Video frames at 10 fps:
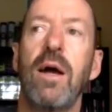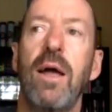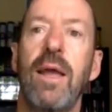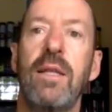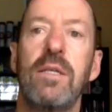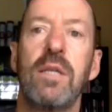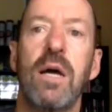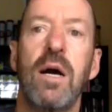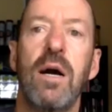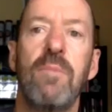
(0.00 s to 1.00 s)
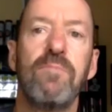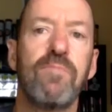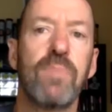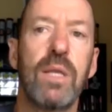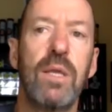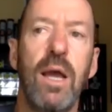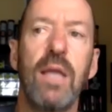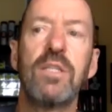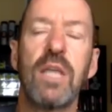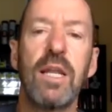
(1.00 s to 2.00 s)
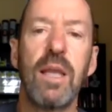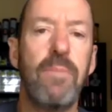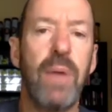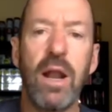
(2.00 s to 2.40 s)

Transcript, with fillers: And, um, yeah, it's going to get better.